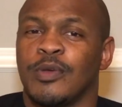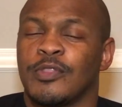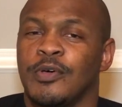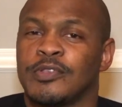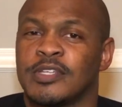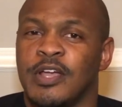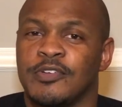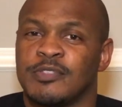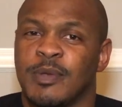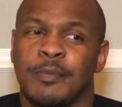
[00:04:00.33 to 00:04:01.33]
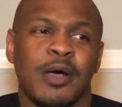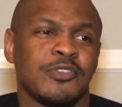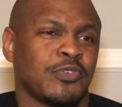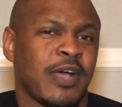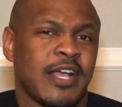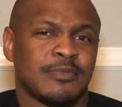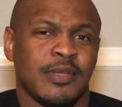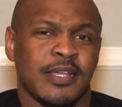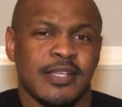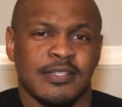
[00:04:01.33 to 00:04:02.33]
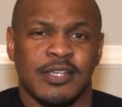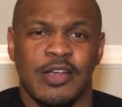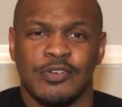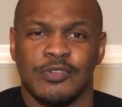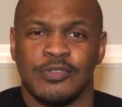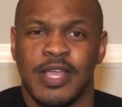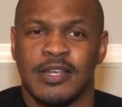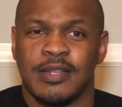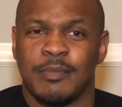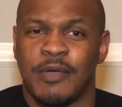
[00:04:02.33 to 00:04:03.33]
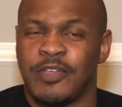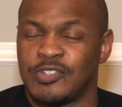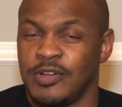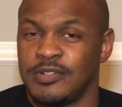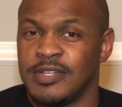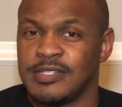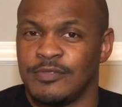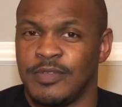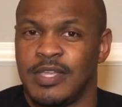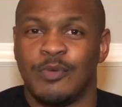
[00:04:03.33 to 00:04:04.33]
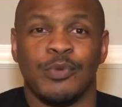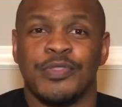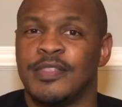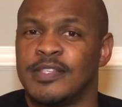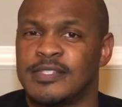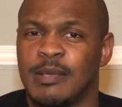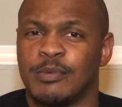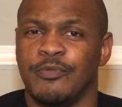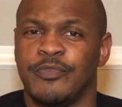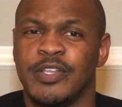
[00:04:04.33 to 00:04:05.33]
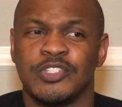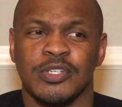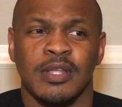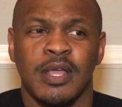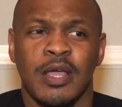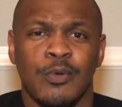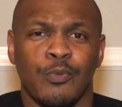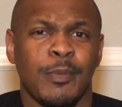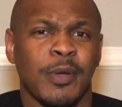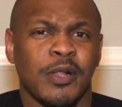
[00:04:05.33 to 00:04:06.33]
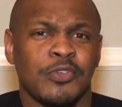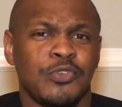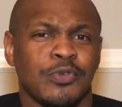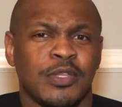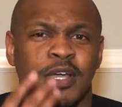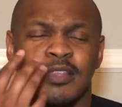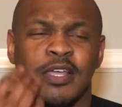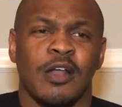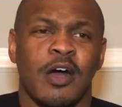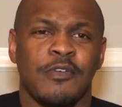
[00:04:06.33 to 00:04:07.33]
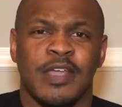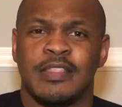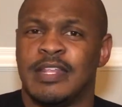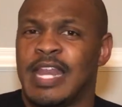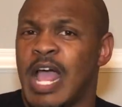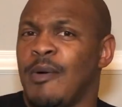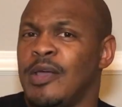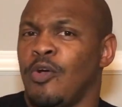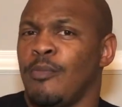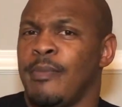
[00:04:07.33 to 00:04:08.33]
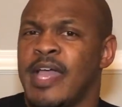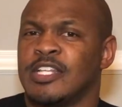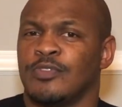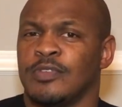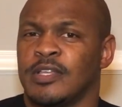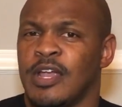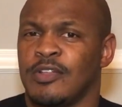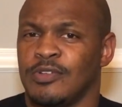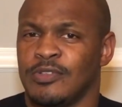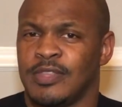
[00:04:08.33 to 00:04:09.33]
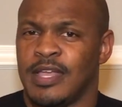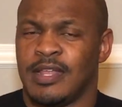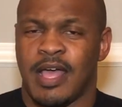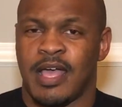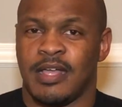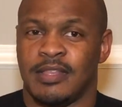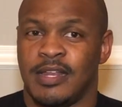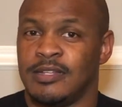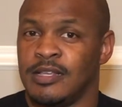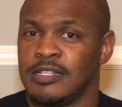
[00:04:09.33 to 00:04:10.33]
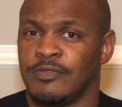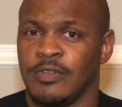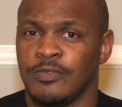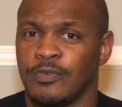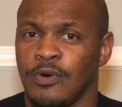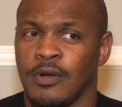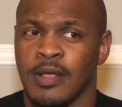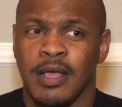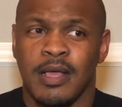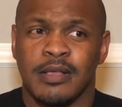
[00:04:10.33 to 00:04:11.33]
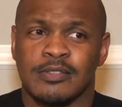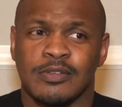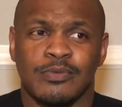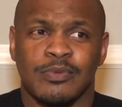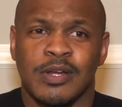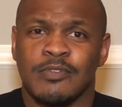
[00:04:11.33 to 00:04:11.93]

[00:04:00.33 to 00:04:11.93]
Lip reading: one of those characters, but I'm also cosplaying as a character that my facial hair doesn't fit within the same convention? What am I gonna do? Cut that off, and then now I don't match for the character that it does fit for? So